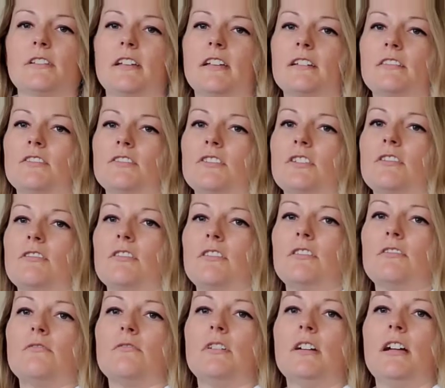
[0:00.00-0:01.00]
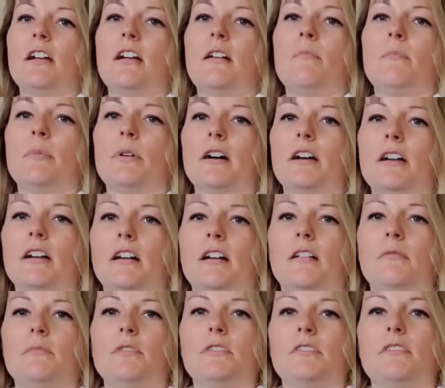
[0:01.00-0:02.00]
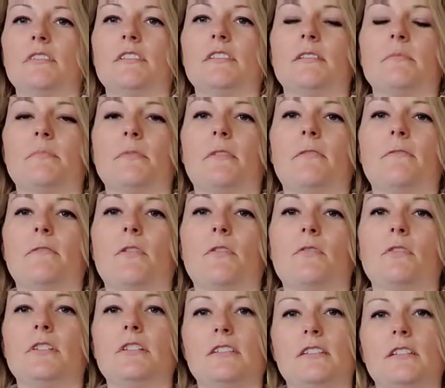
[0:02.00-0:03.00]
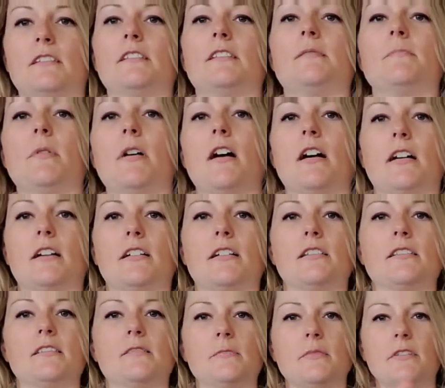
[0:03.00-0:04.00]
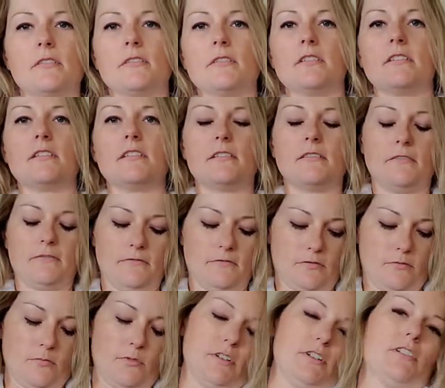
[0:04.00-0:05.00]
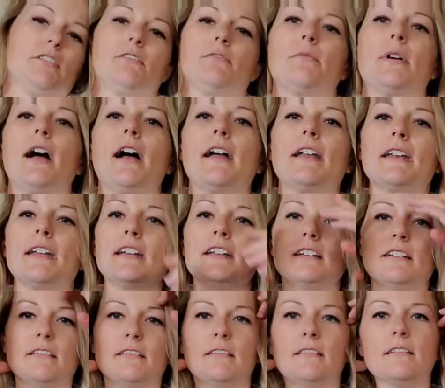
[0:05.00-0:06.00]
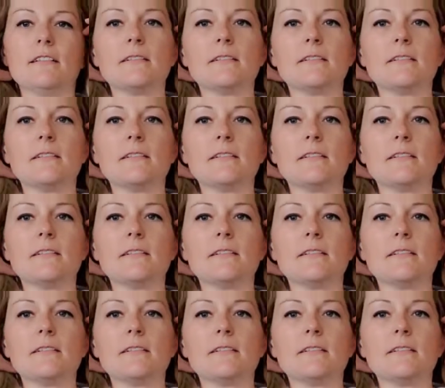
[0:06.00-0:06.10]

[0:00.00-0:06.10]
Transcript: so I can't show you. But you can slip the phone into this pocket to be able to film while you're riding.